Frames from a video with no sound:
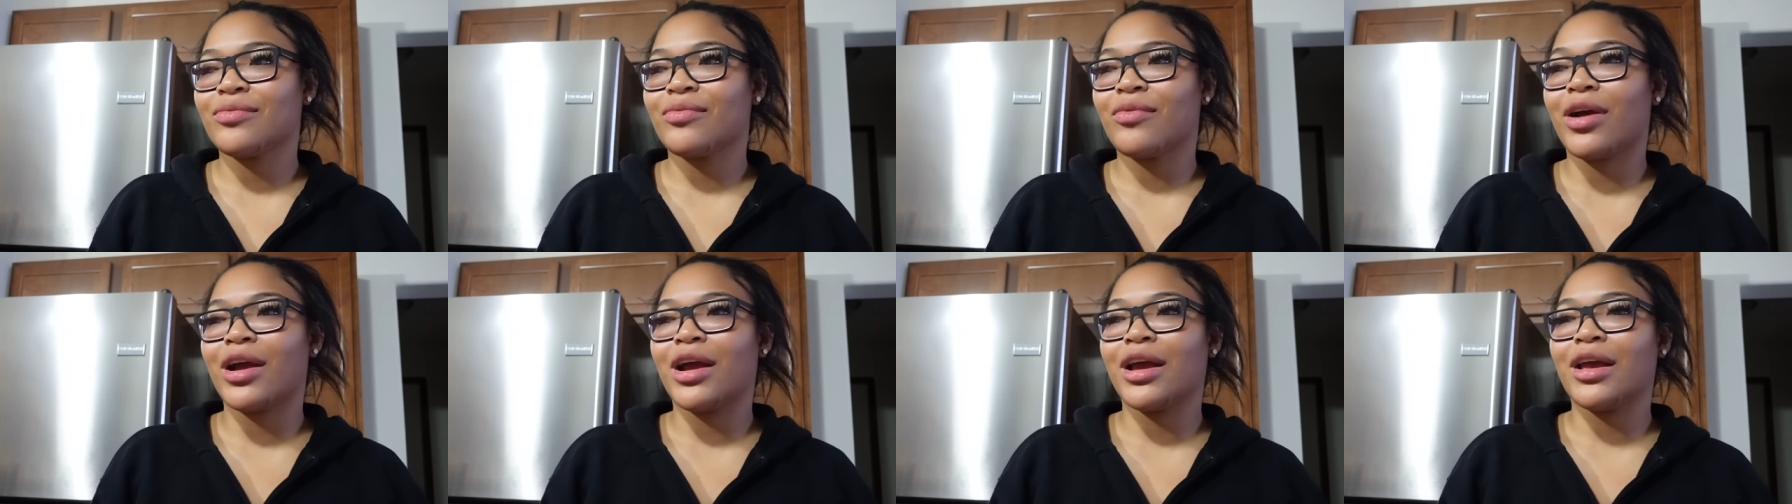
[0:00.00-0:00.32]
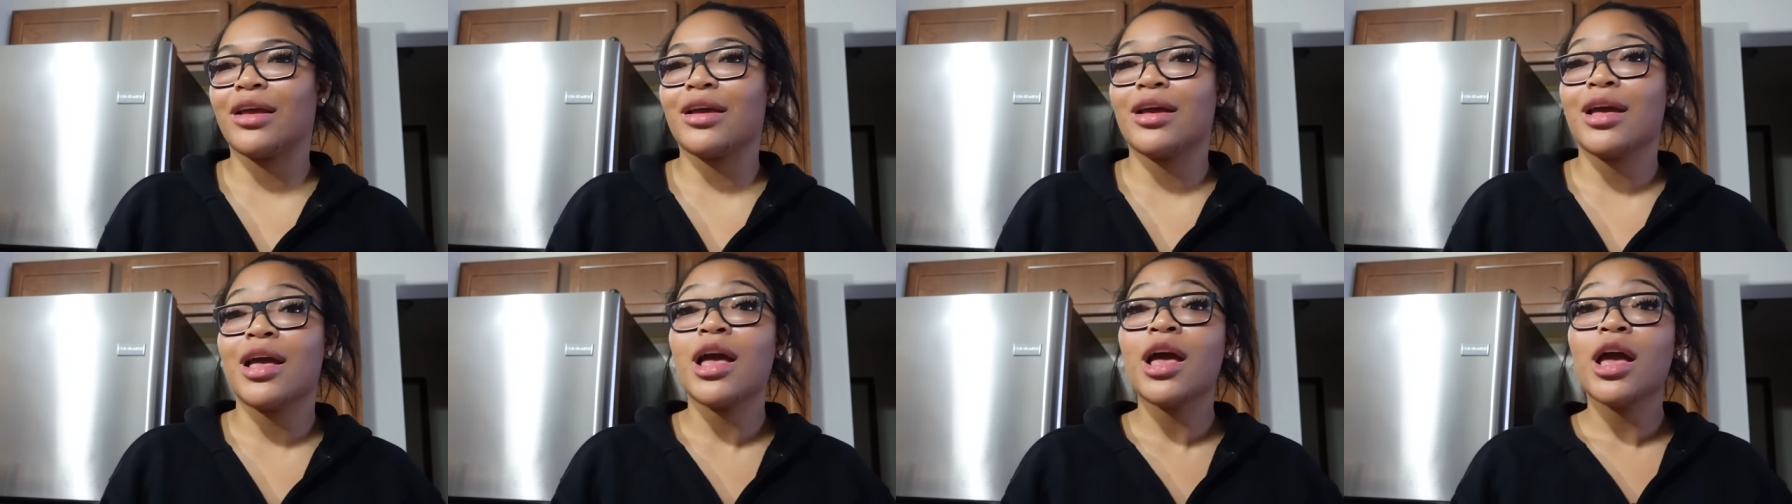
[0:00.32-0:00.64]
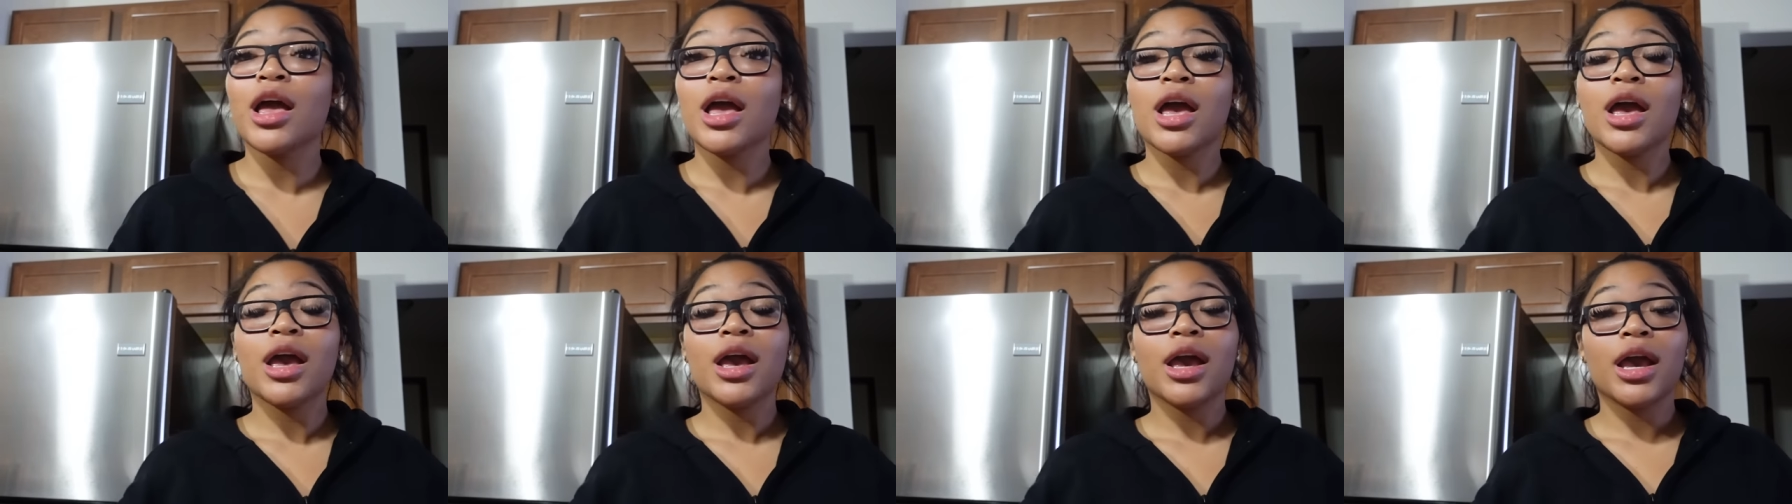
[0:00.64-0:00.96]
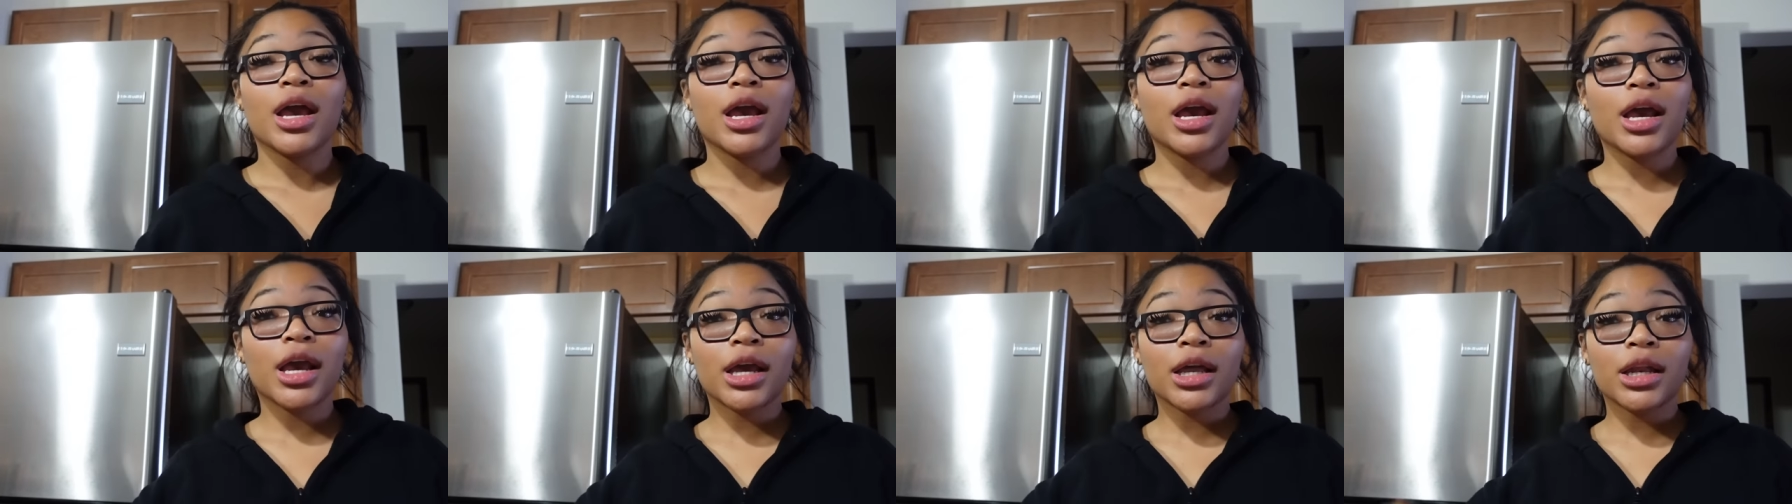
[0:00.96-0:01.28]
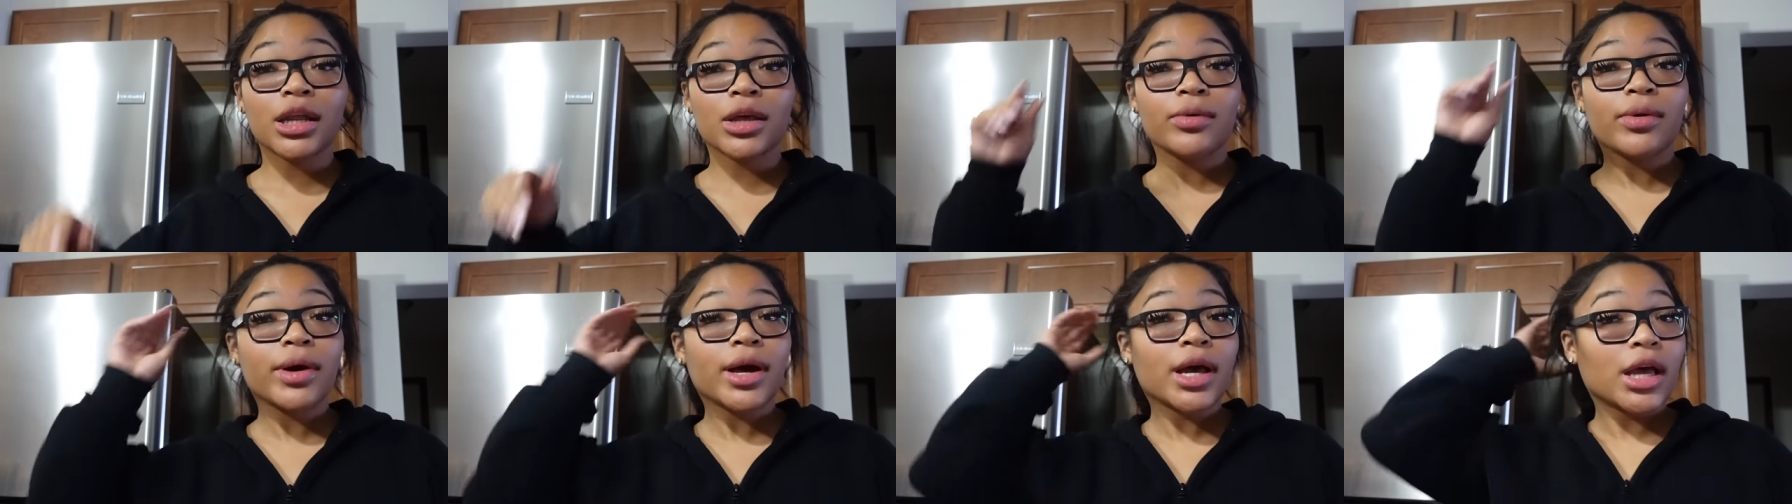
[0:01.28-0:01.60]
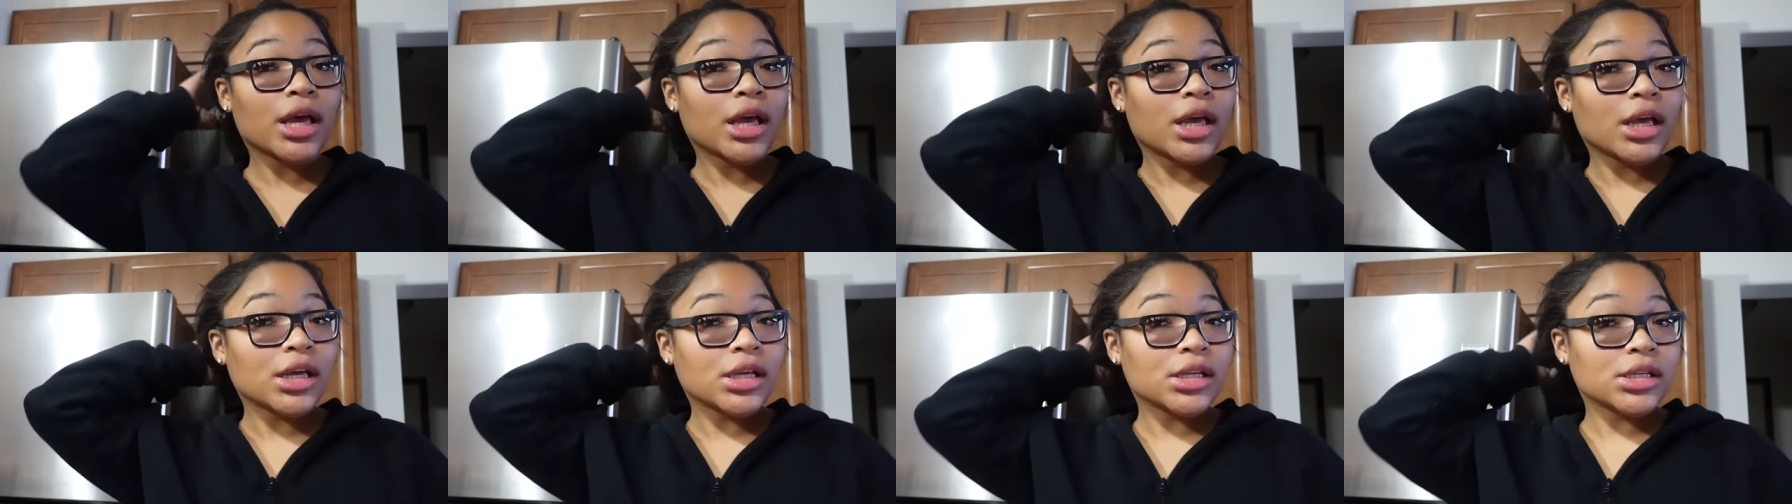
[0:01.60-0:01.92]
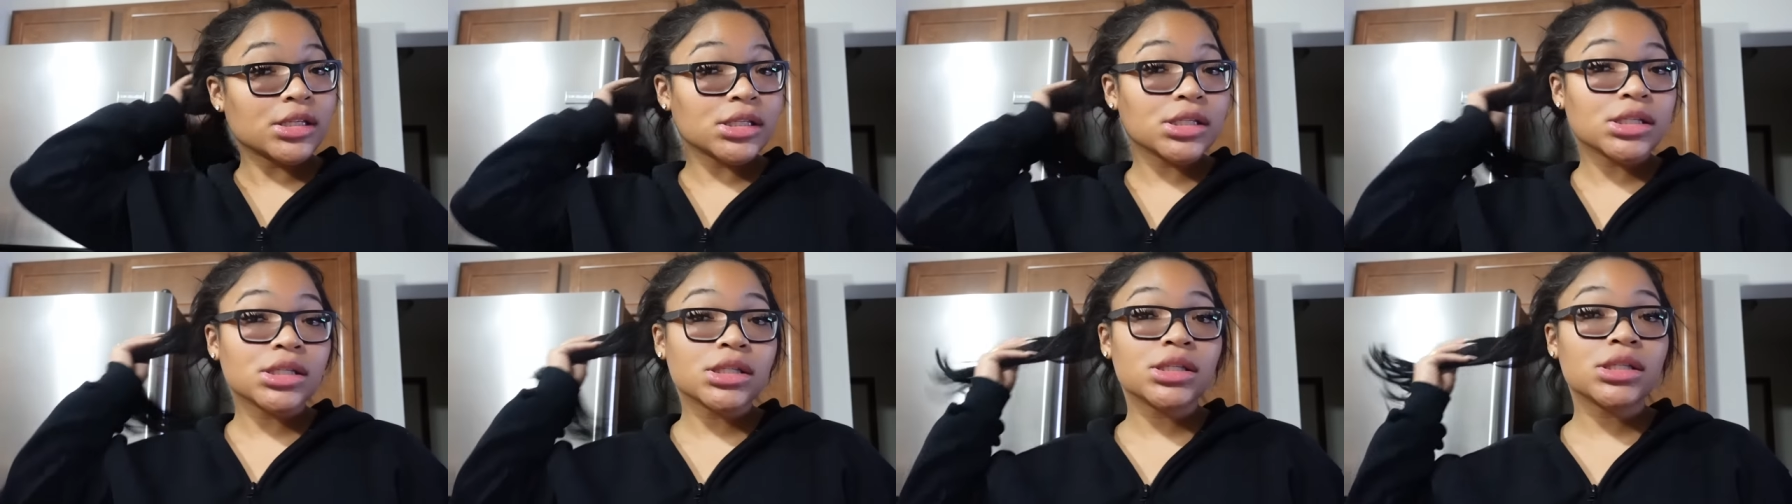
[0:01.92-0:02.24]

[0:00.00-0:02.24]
Right. And we going to the movie? Anyways.